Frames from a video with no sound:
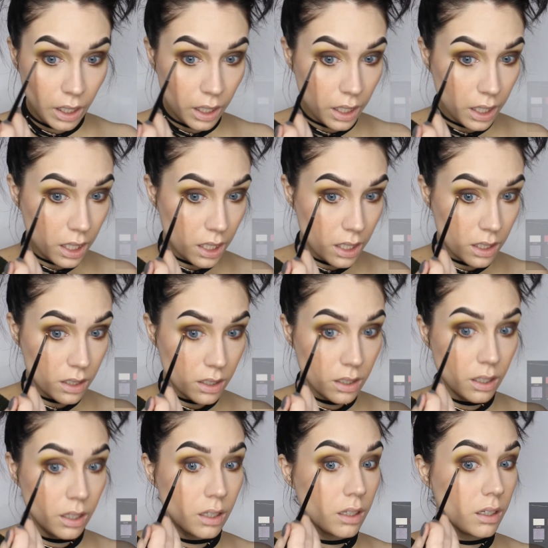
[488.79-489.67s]

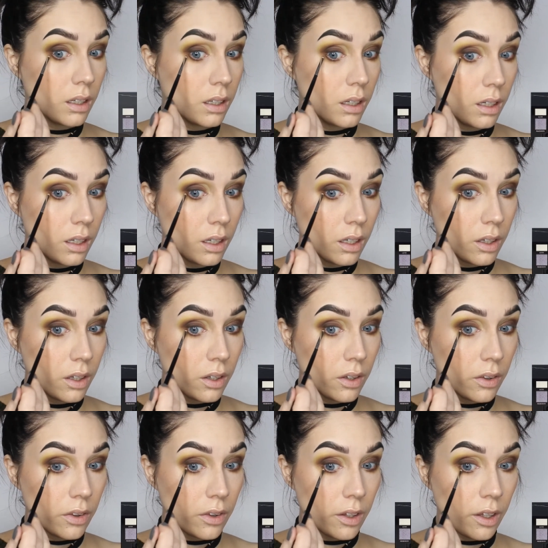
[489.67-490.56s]
And
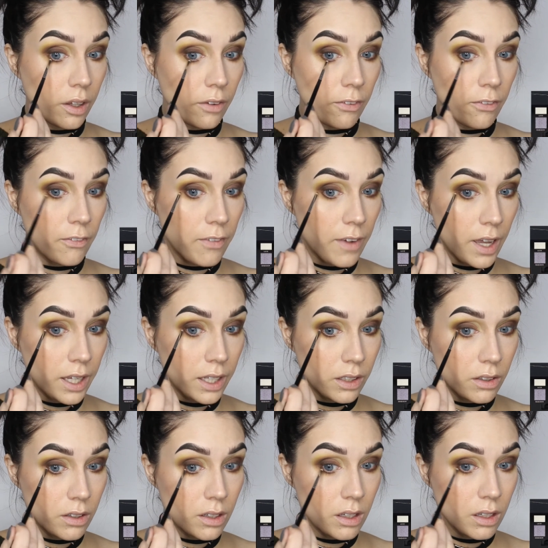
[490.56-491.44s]
the
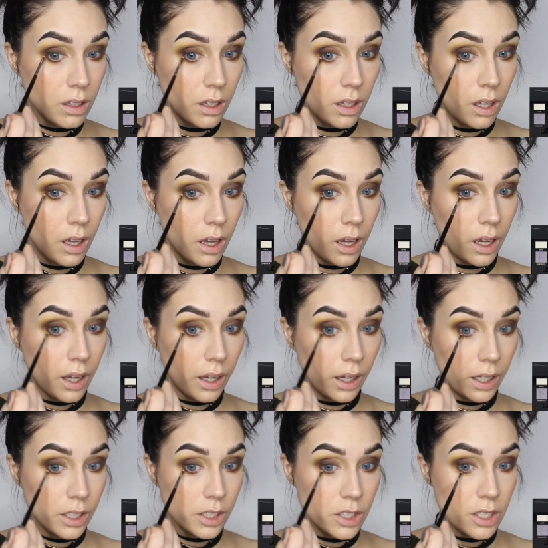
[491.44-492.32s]
final
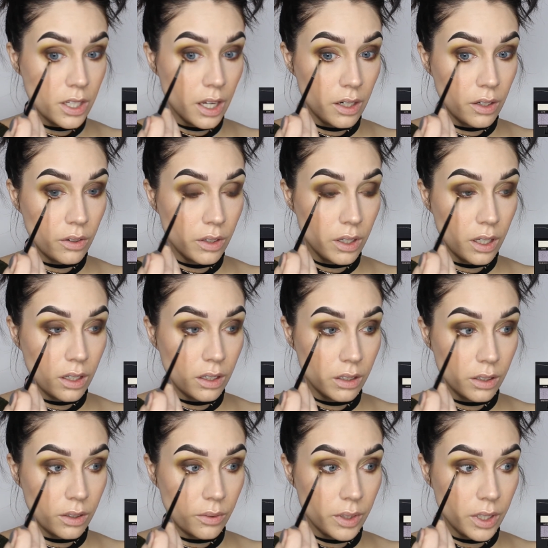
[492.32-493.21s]
eyeshadow
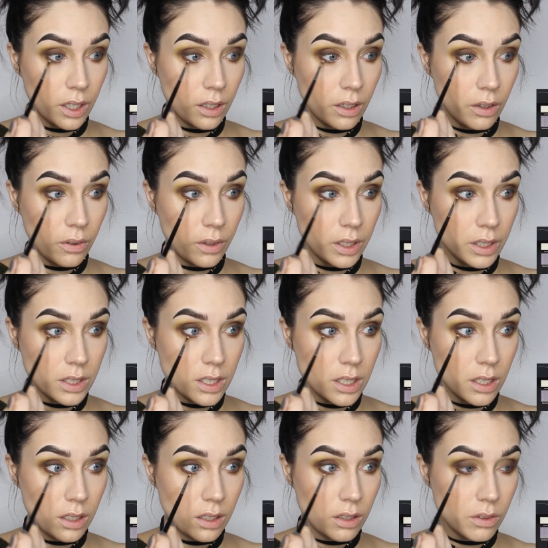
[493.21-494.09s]
color we are going
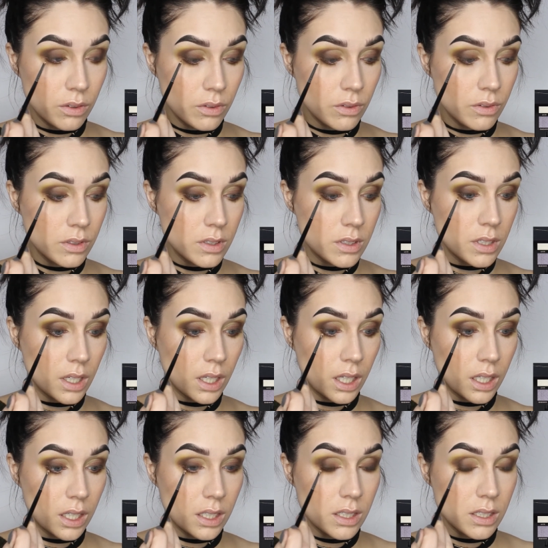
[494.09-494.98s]
to use
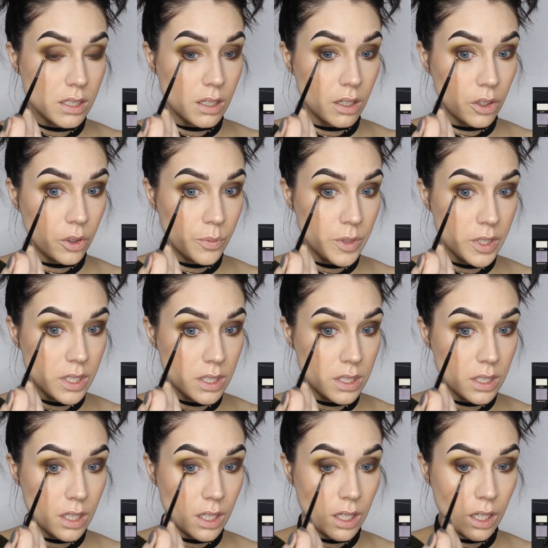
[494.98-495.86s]
is
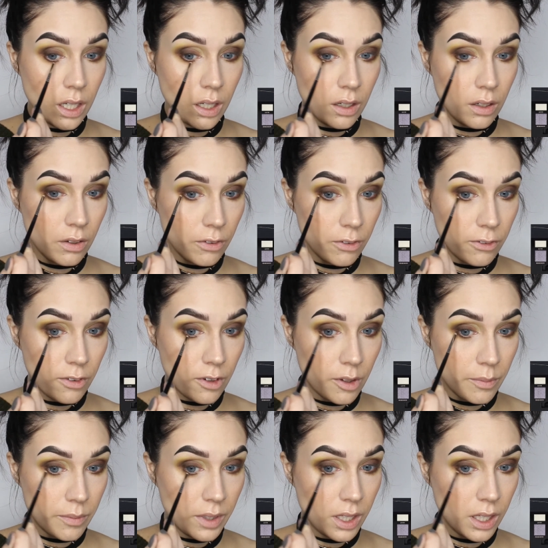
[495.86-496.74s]
Obsidian
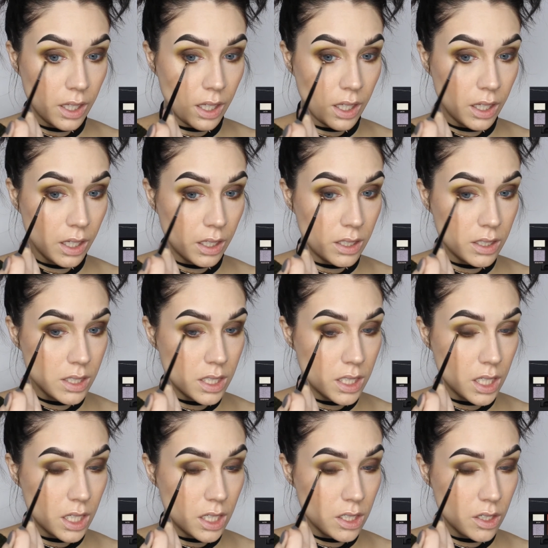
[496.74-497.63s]
from the
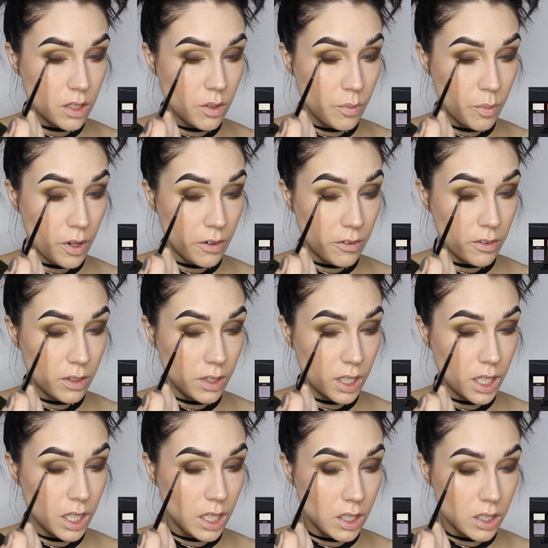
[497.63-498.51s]
Anastasia
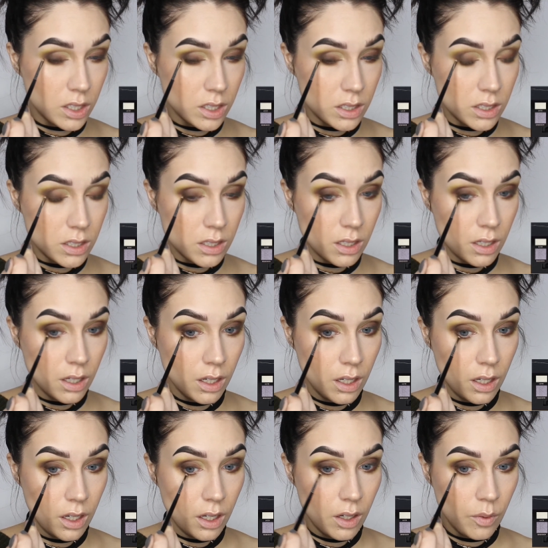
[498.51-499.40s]
Beverly Hills
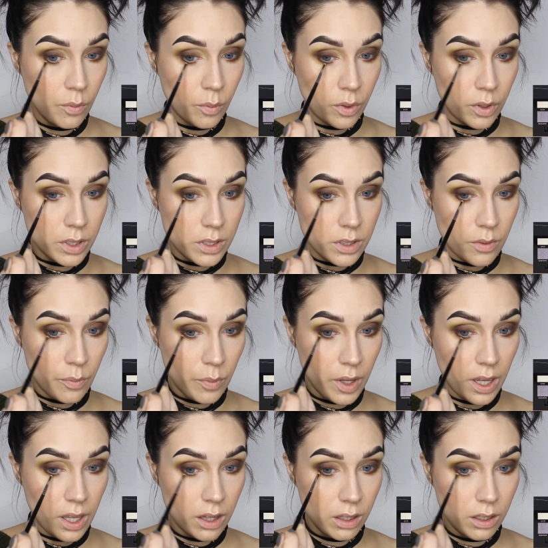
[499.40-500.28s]
Prism
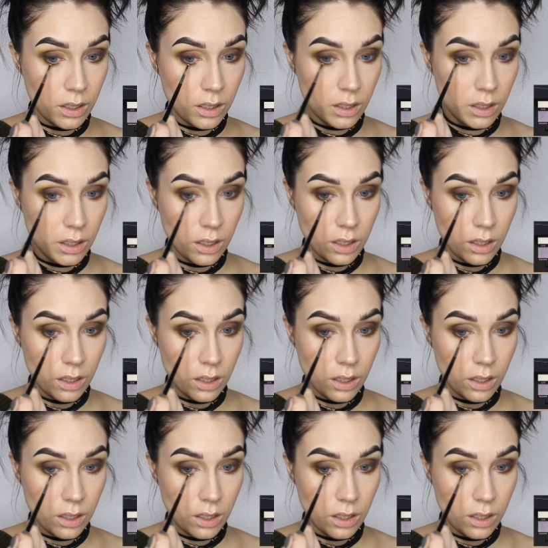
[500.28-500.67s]
palette.